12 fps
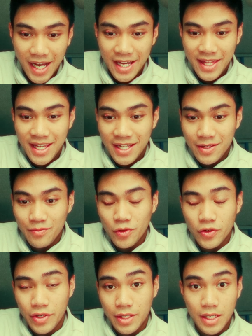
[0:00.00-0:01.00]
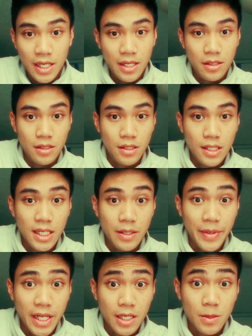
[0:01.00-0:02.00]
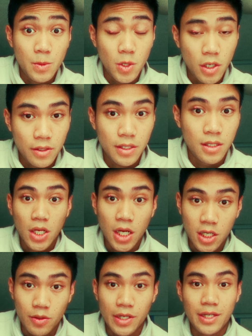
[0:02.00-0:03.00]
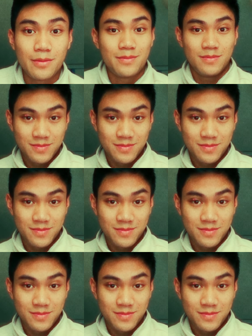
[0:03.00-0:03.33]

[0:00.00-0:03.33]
I think is important in cinematic vlogs, color grading.